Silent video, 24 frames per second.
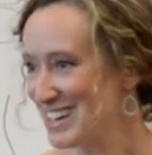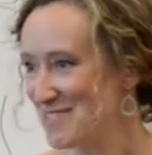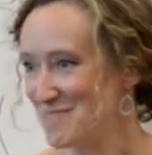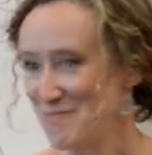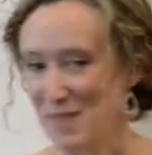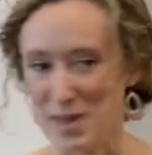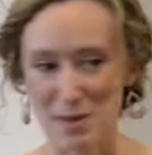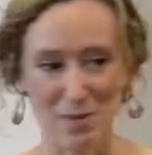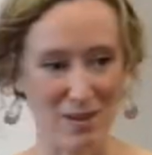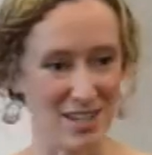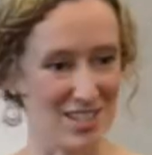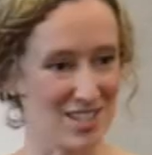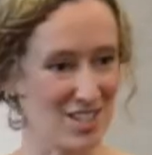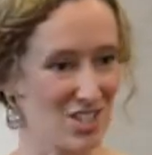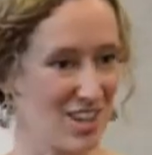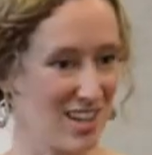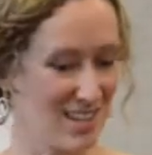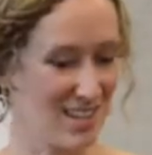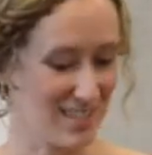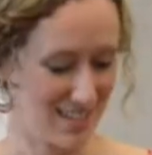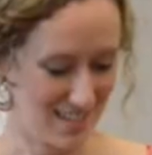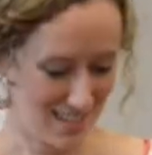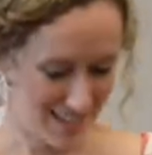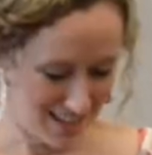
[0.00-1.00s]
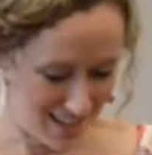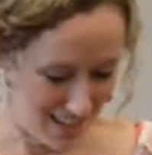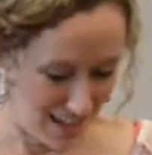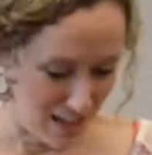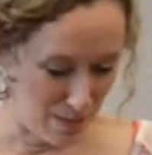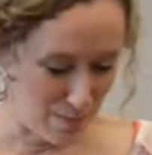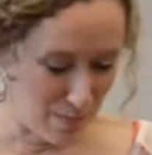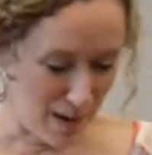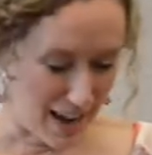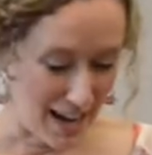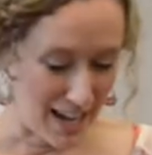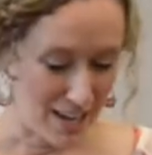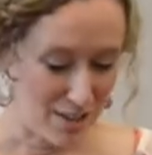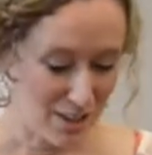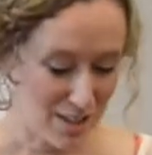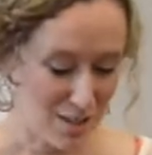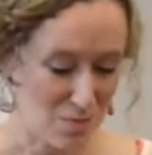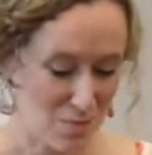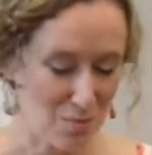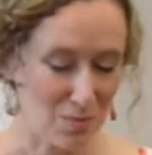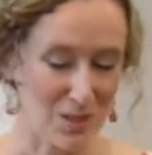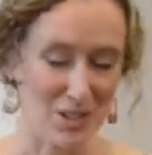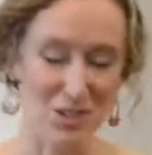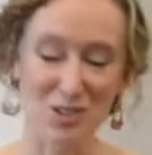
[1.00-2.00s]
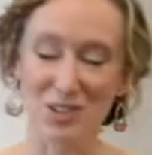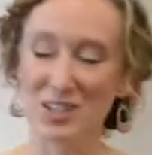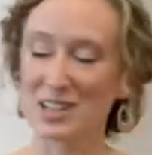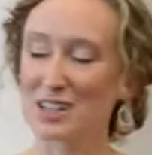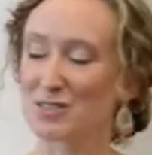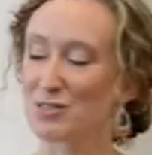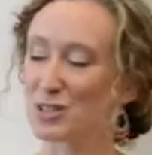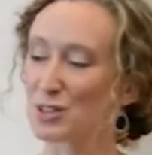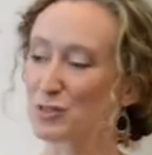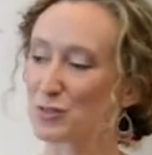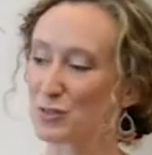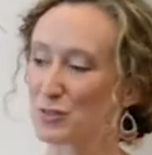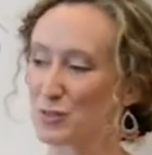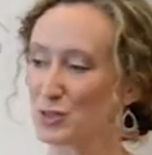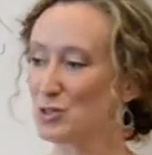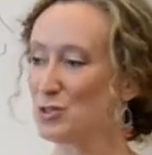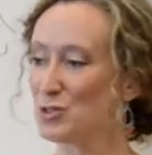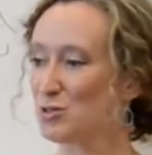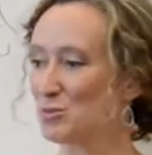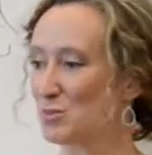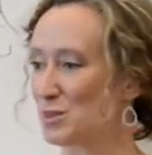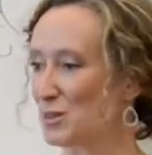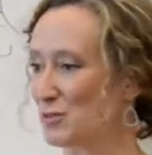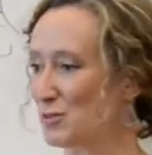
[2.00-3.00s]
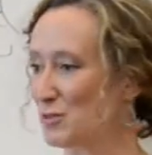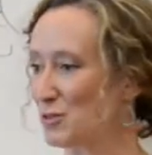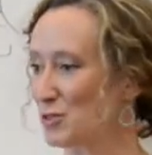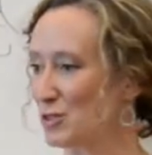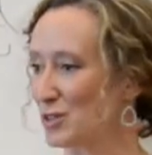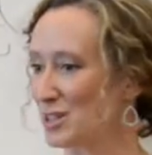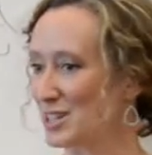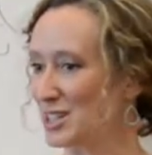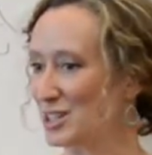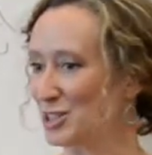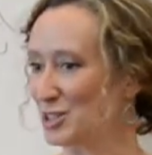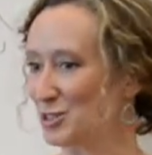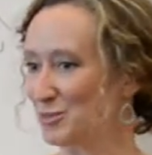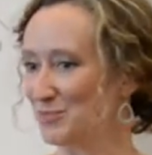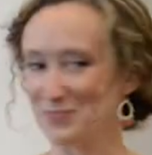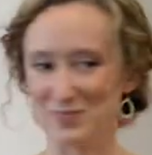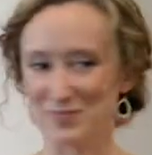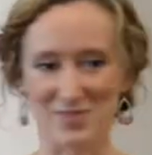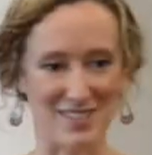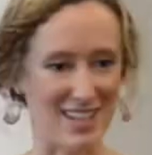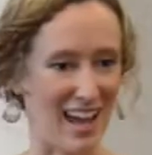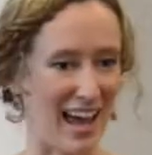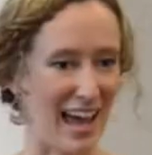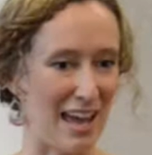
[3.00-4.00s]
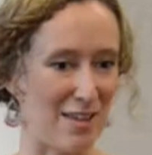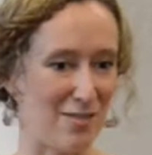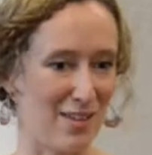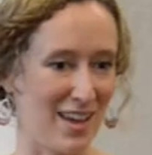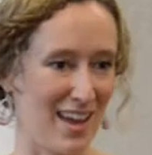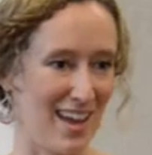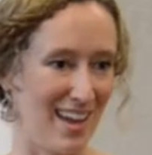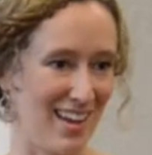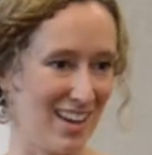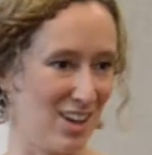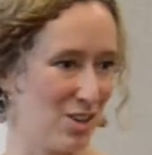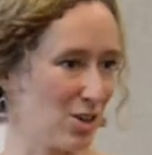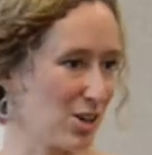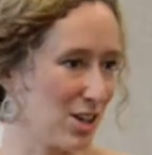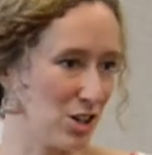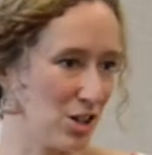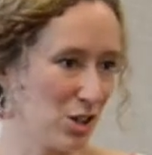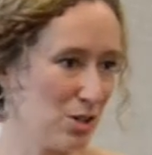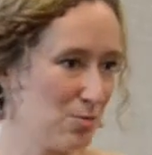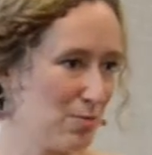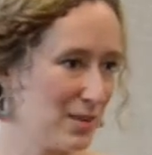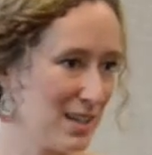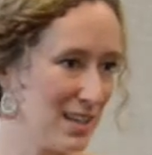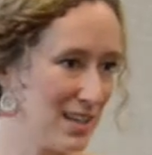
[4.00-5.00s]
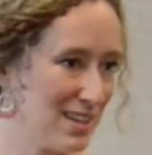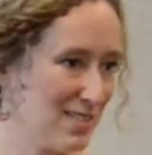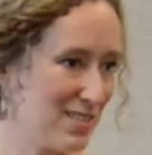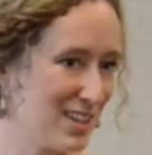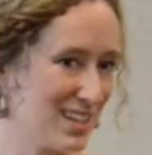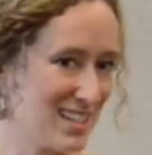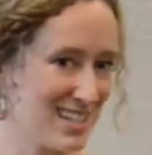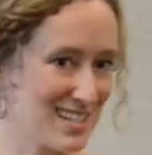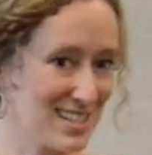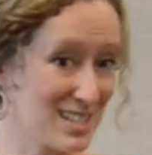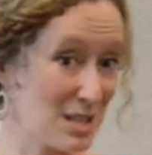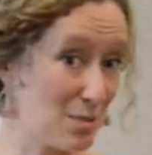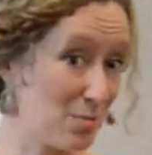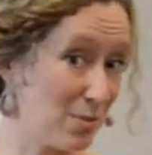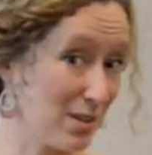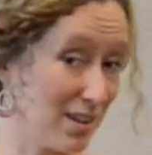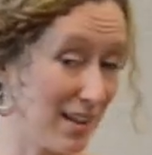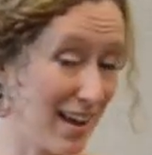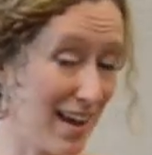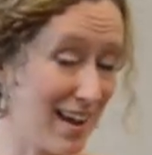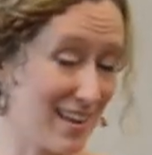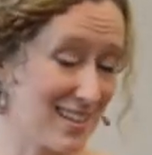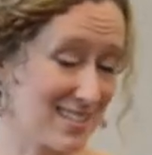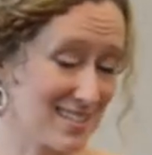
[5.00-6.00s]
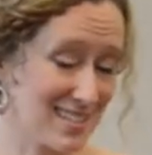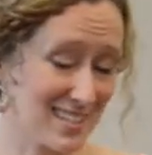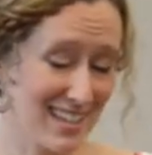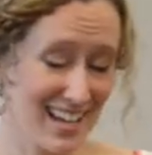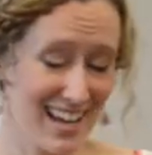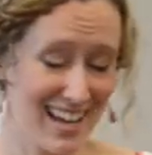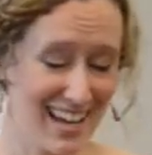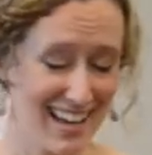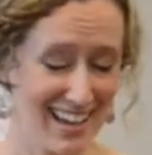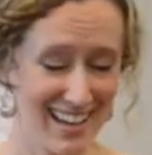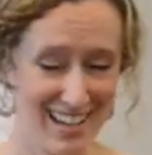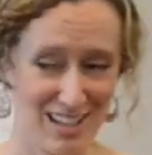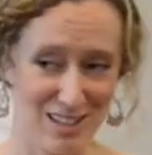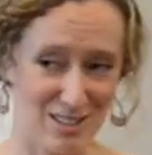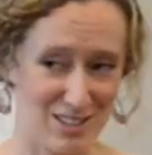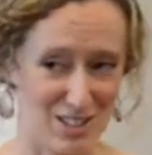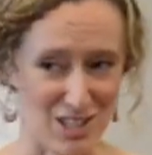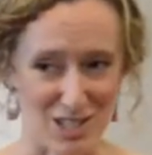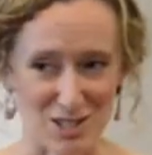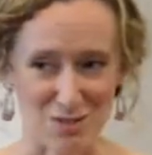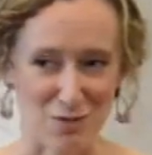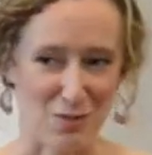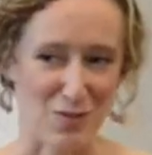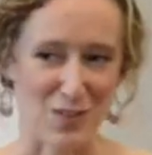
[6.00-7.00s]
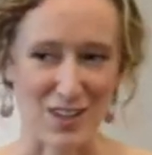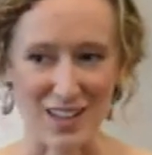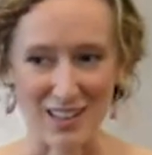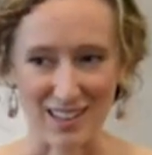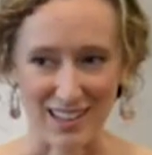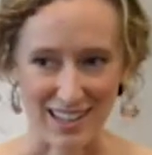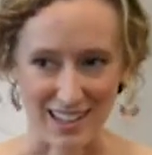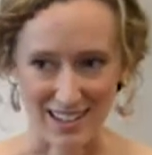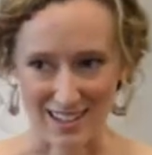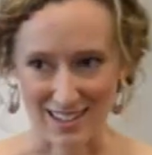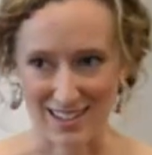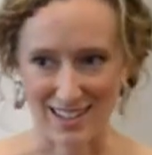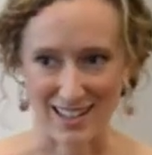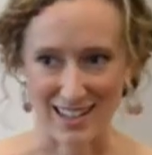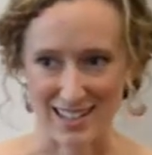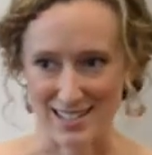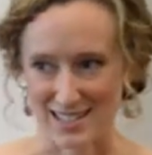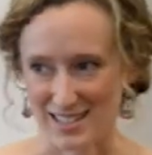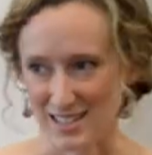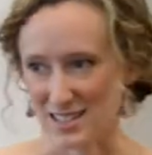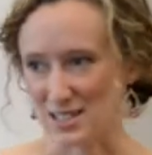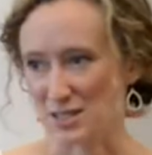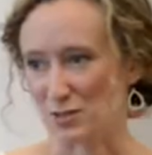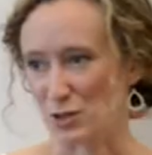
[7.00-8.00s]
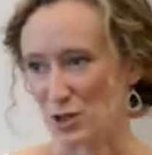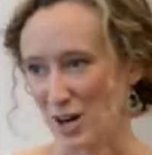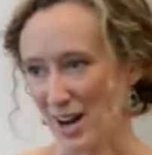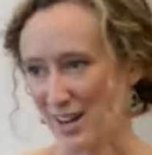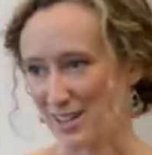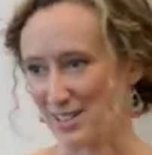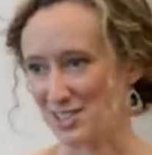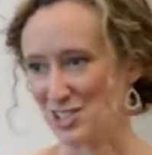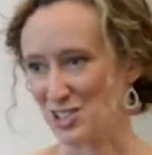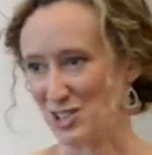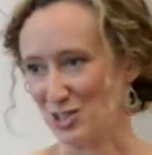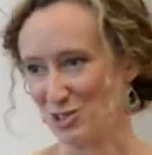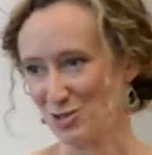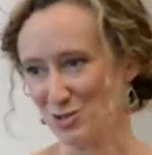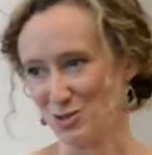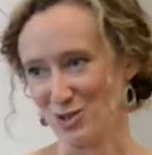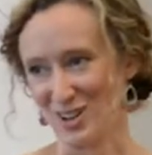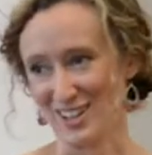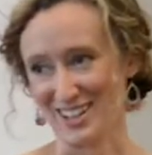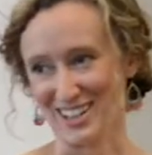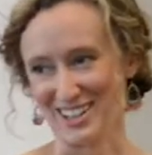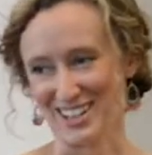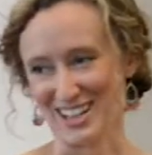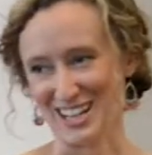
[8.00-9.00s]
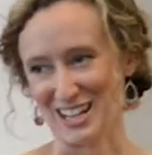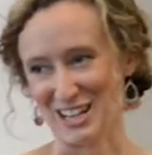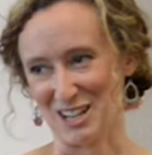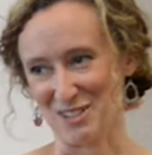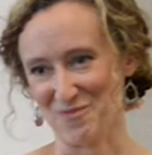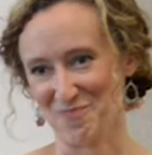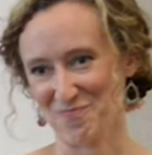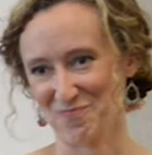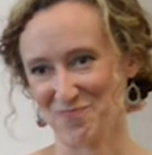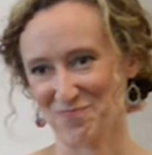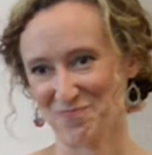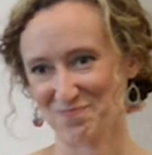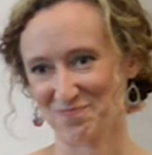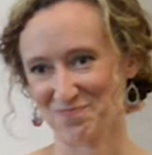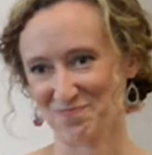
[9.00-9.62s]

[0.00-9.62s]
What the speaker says: Maybe it's just admiring the beauty of your food before you dive in, or it could be even as simple as just feeling a sense of gratitude while you're eating.